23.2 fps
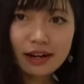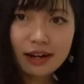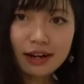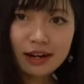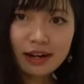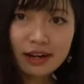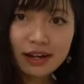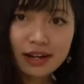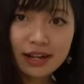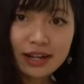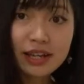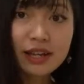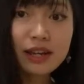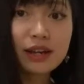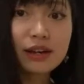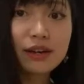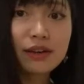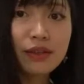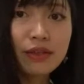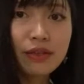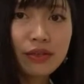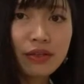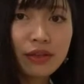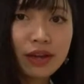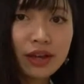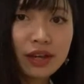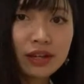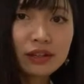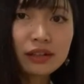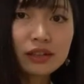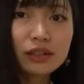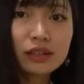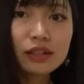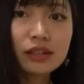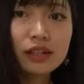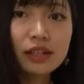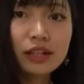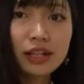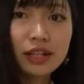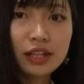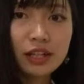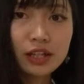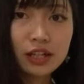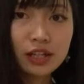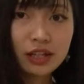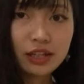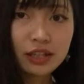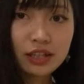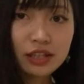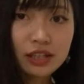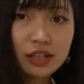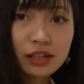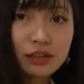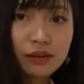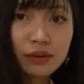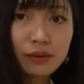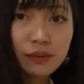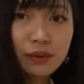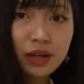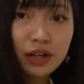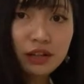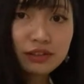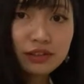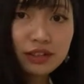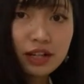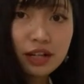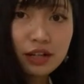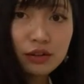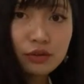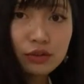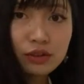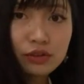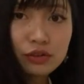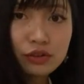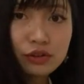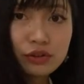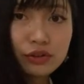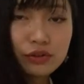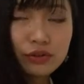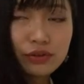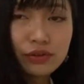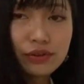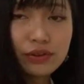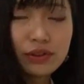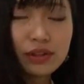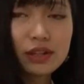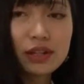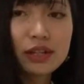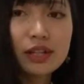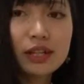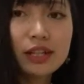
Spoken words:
I think he will tell you the truth.